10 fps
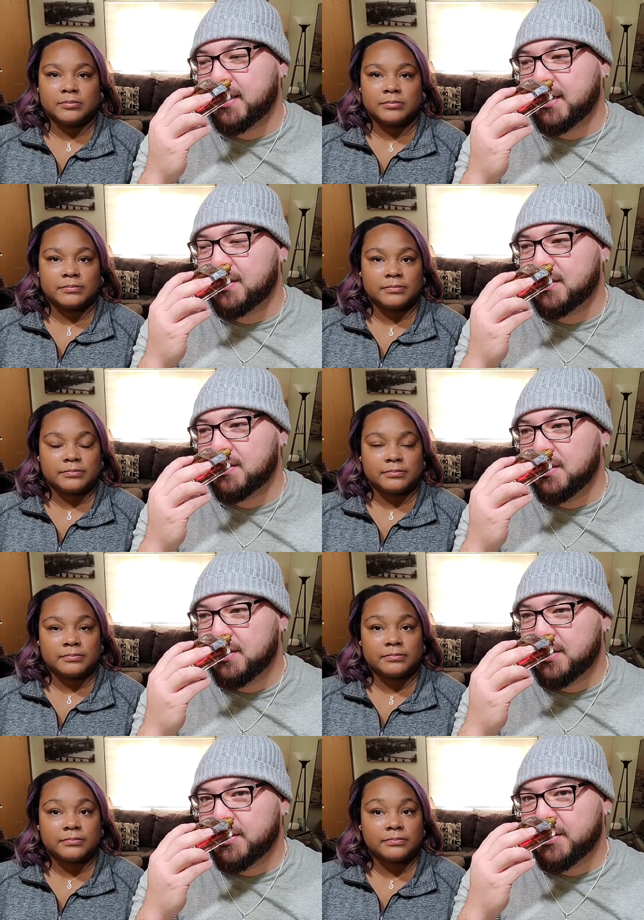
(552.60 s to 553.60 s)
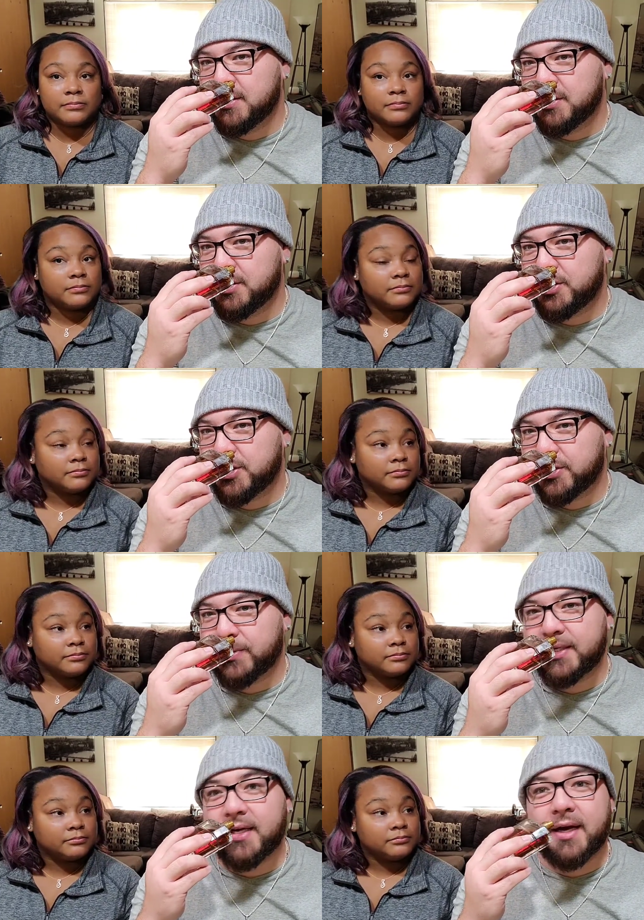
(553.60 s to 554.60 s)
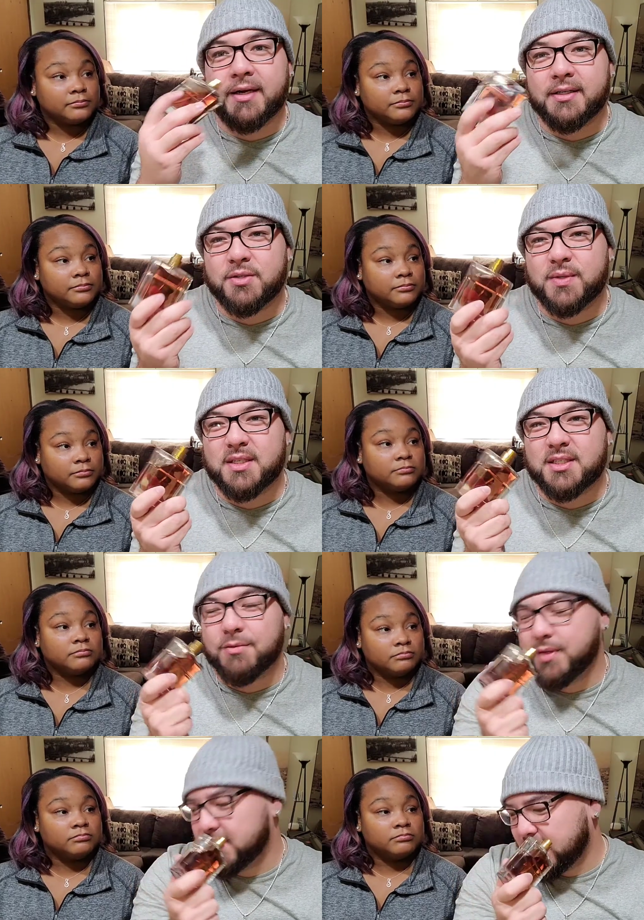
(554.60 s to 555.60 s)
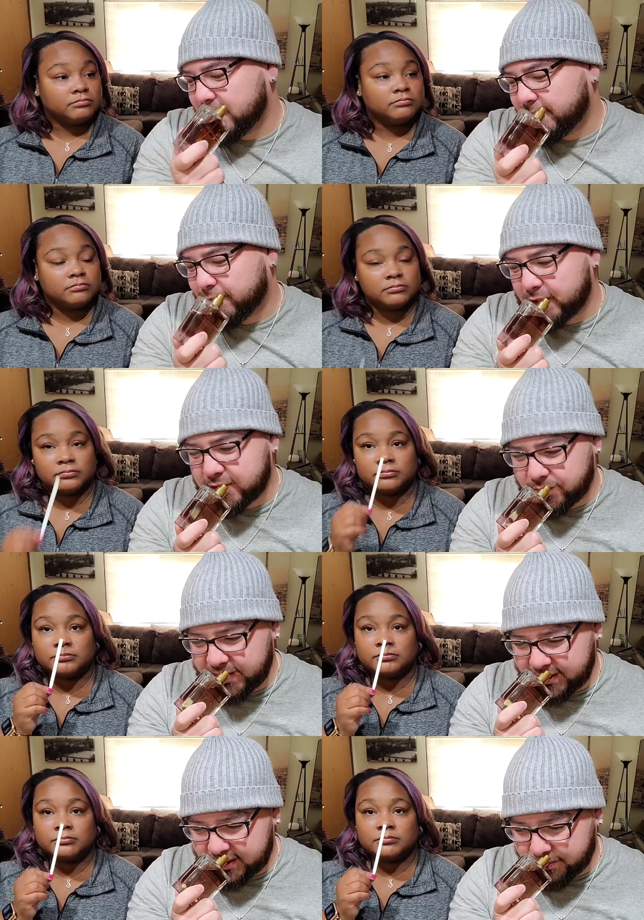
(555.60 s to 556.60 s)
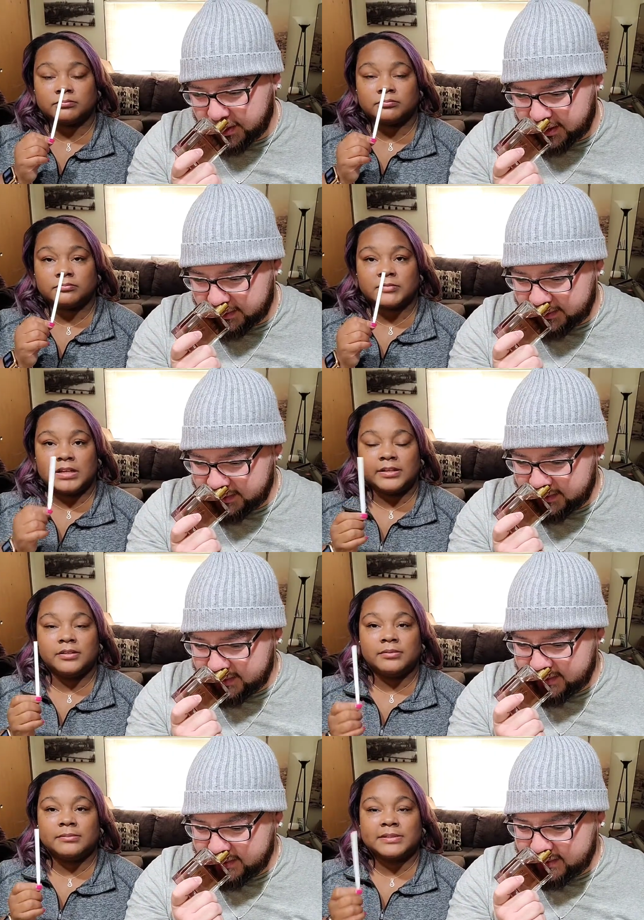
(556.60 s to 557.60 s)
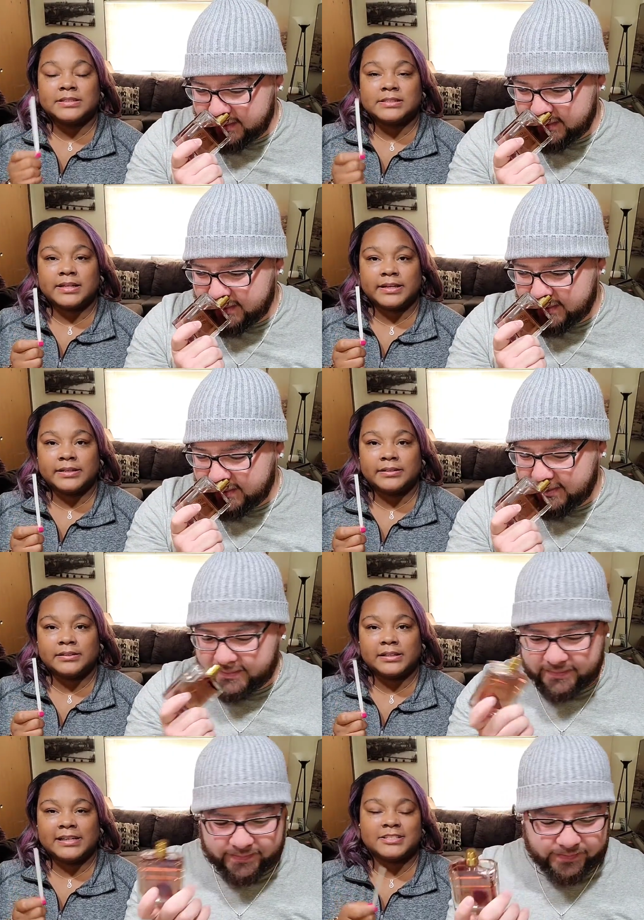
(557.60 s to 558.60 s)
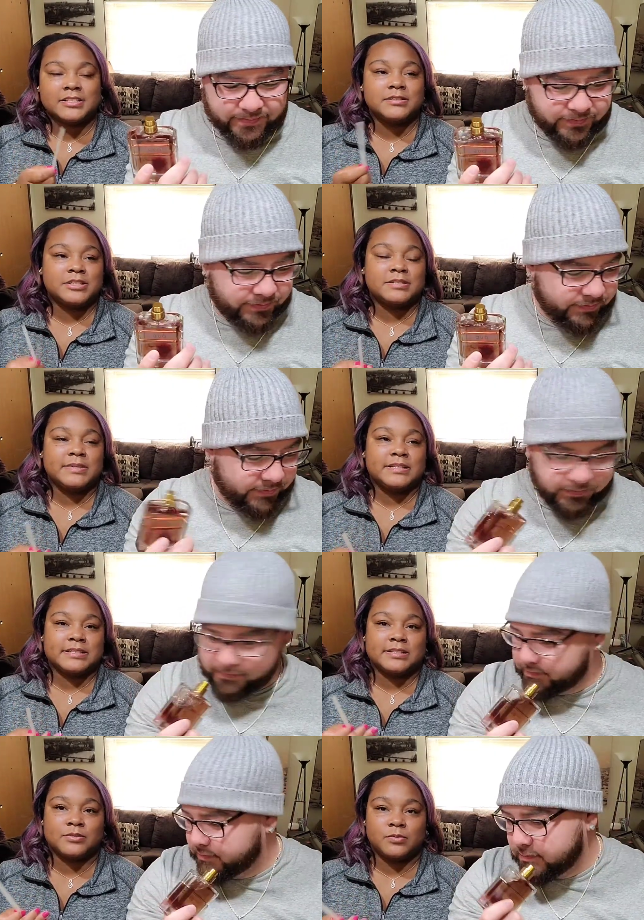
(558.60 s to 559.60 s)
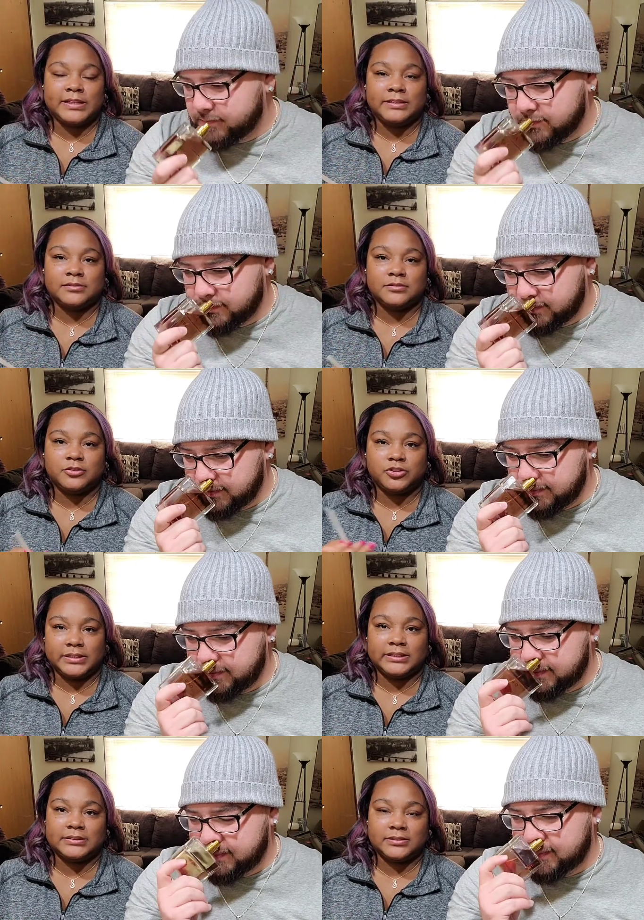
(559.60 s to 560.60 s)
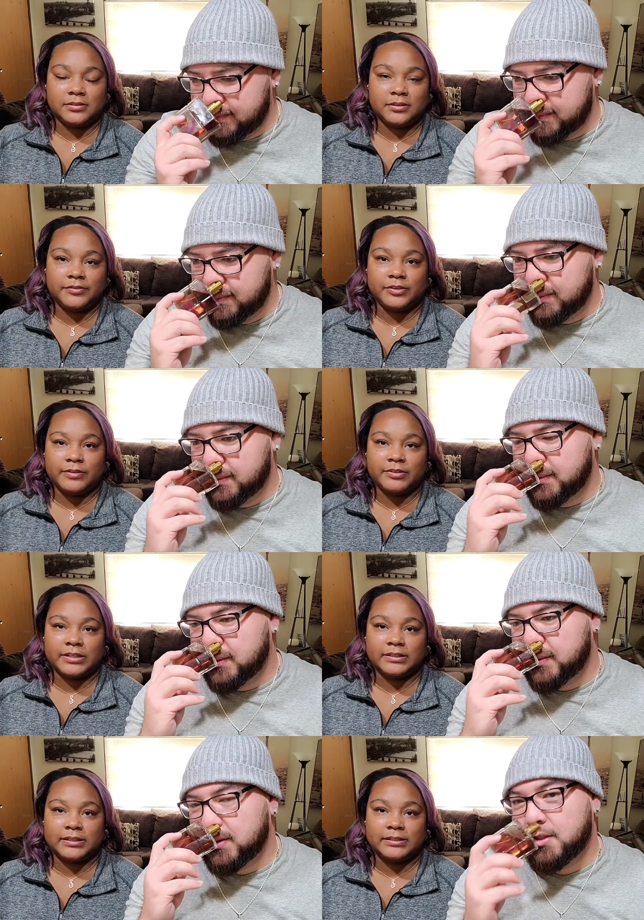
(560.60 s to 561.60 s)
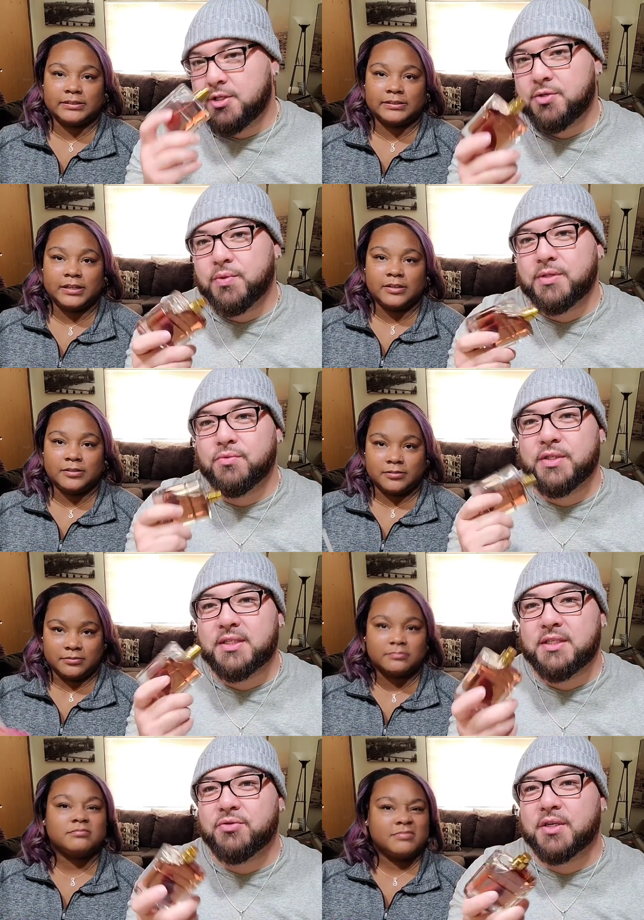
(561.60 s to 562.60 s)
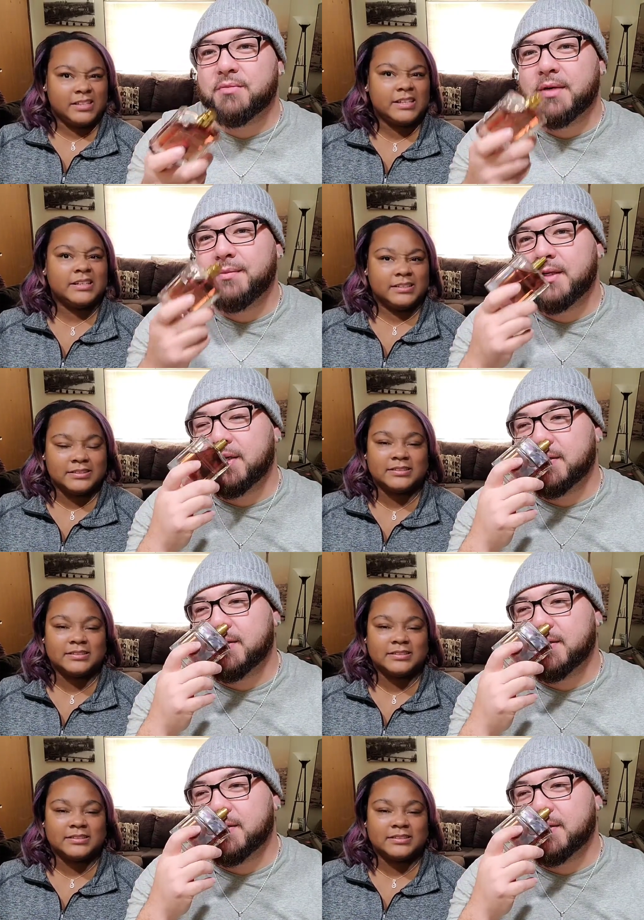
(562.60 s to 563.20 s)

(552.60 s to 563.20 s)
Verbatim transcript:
Speaker 1: like a sugary candy sweetness to me. It's like a fresh sweetness, but.
Speaker 2: You know what I'm going to say? It actually just smells like a sweet drink. You know, if you ever get like a. Sweet whiskey drink, yeah, maybe,